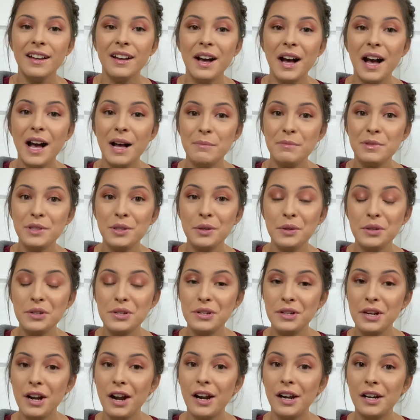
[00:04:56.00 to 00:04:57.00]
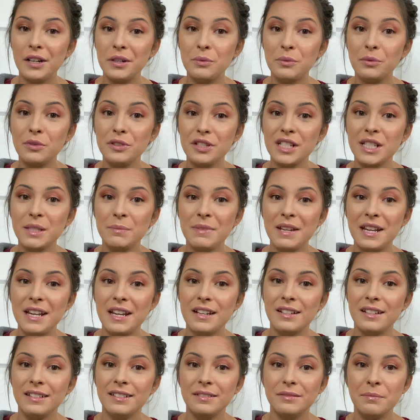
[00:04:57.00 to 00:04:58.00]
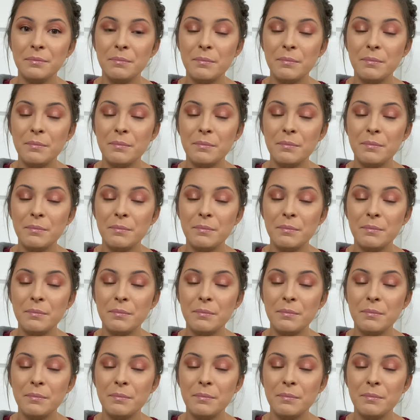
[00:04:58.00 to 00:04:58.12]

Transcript: Um, so your yard will just be